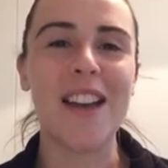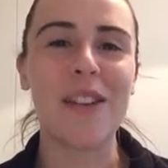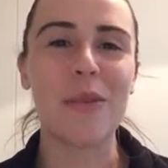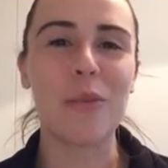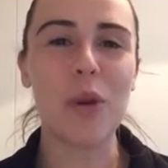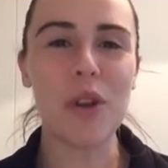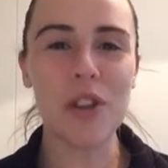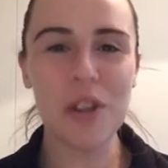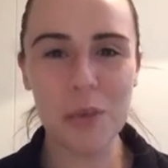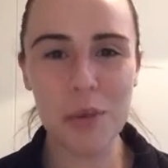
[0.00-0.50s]

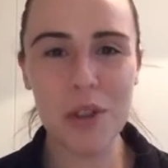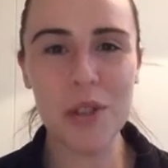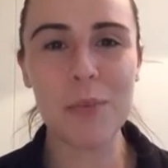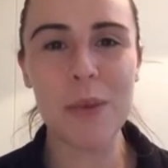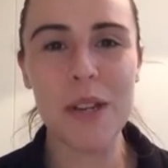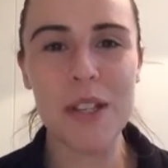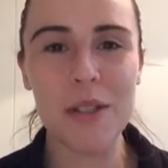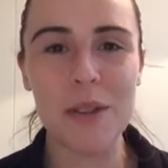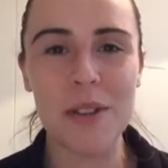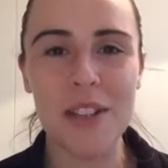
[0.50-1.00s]
what you would
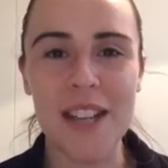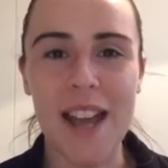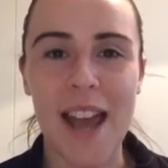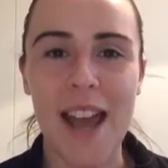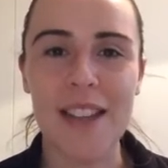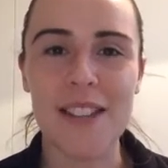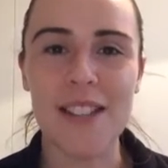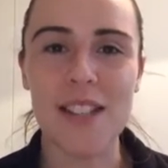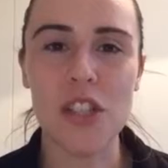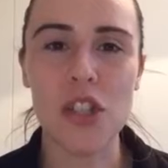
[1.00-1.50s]
be doing
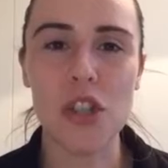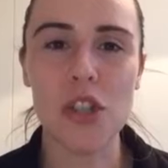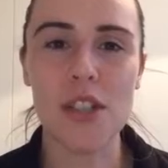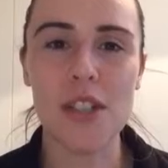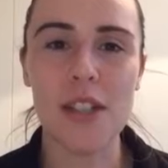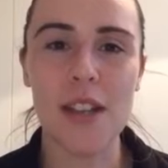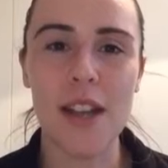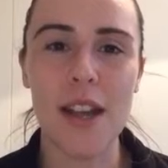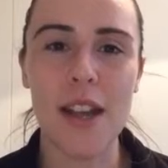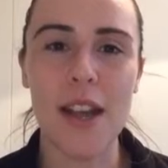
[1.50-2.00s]
next is
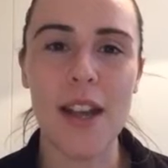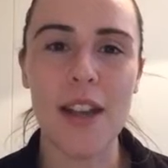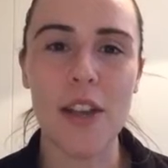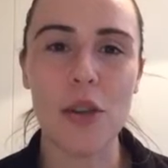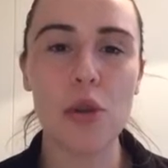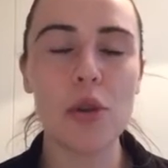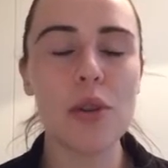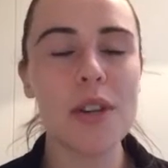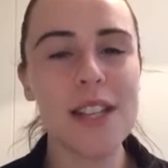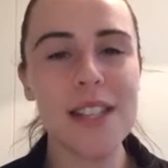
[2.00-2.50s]
just
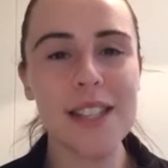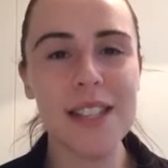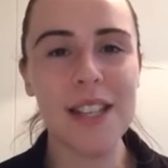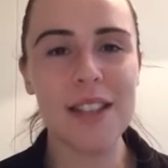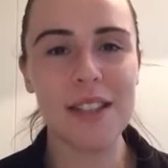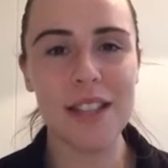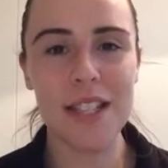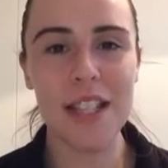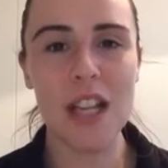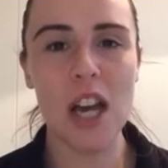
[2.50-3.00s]

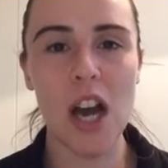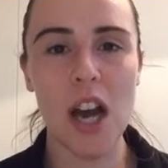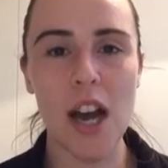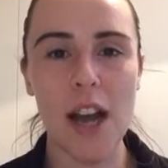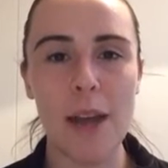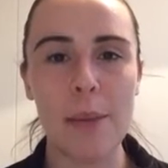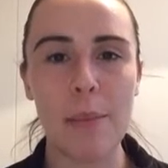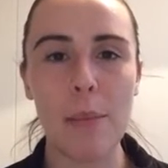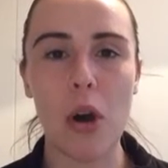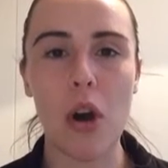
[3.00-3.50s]
increasing the
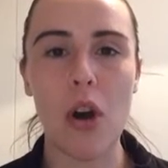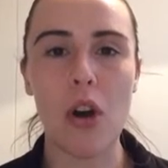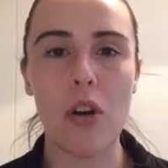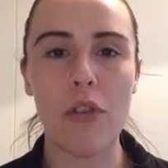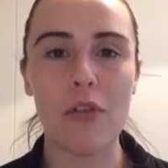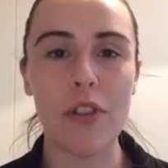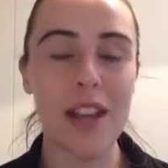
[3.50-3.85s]
time of,